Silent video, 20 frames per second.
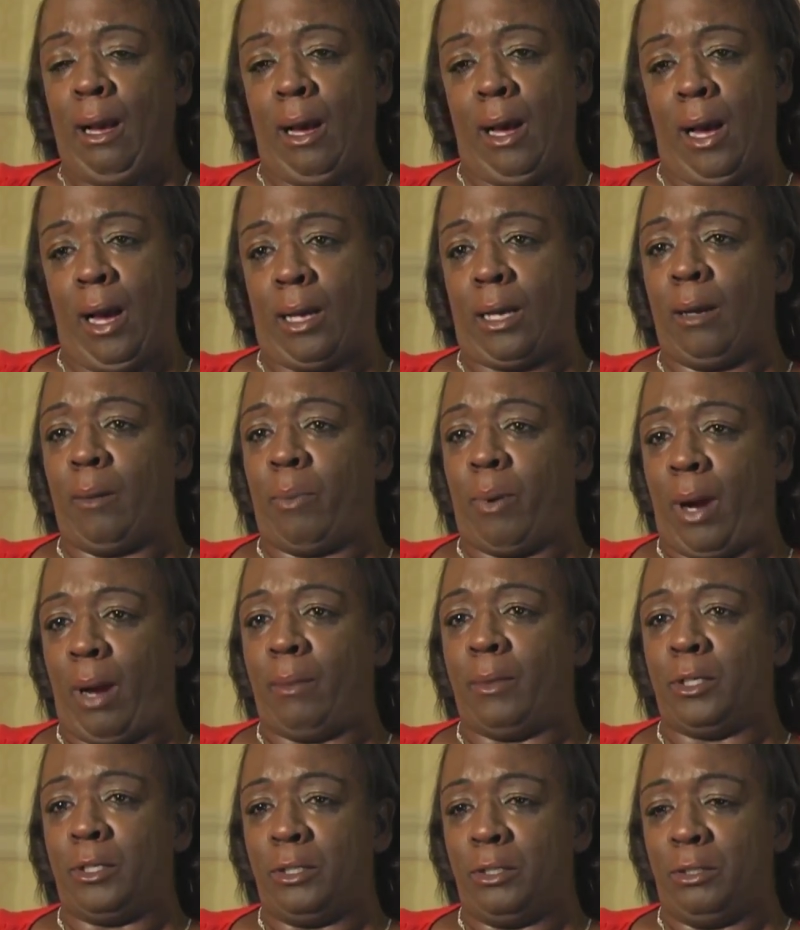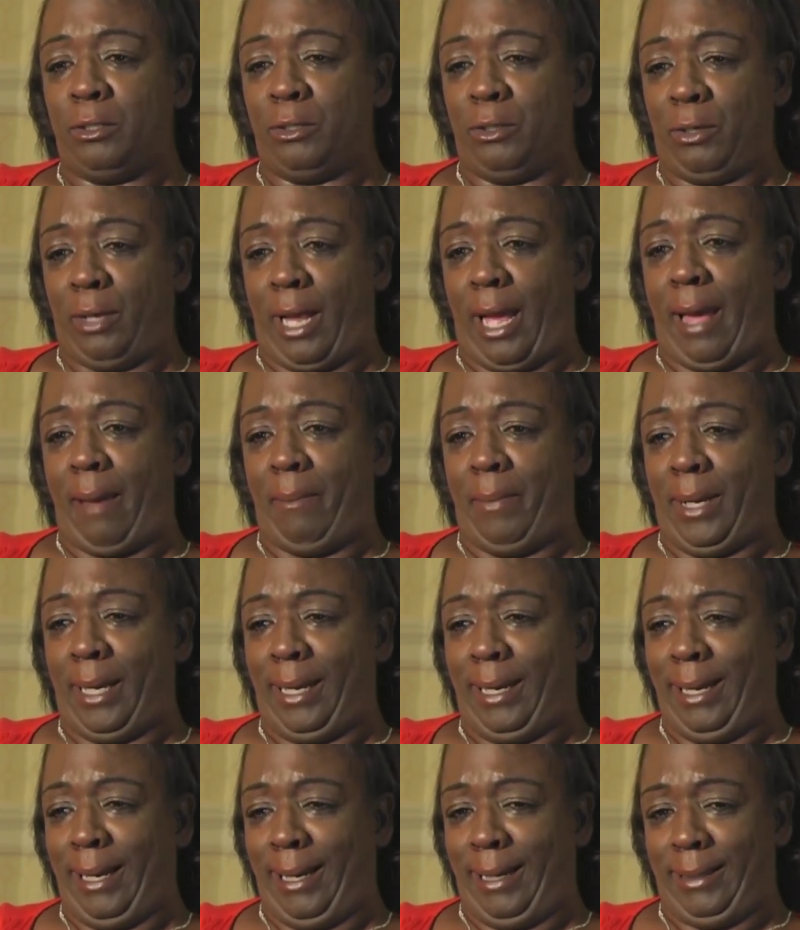I can promise you that
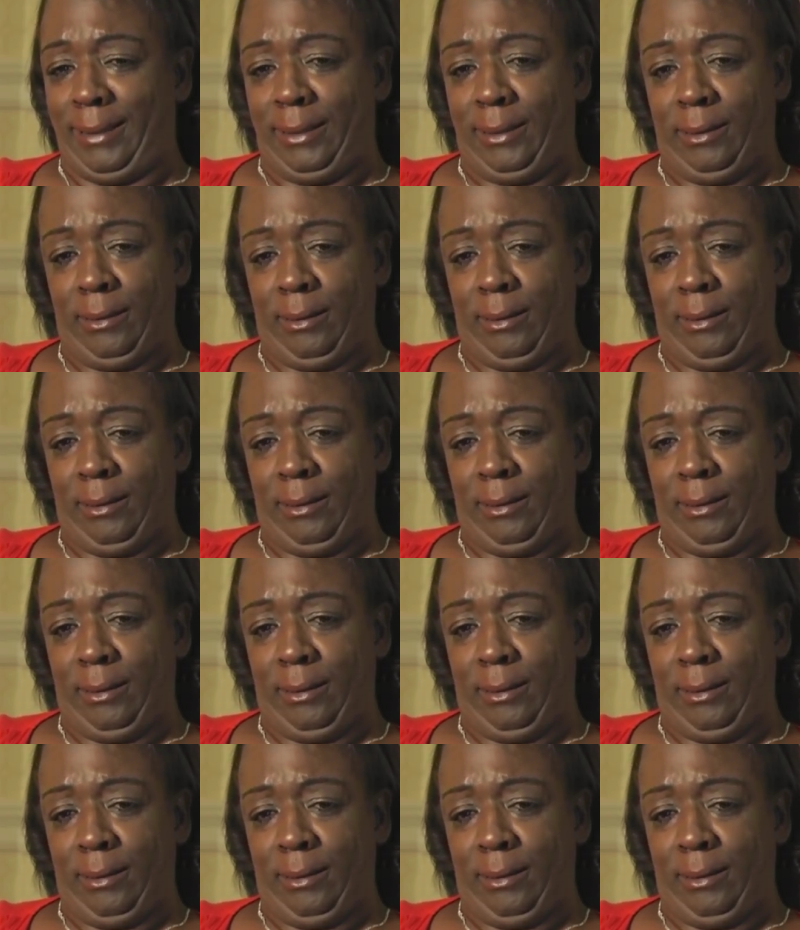because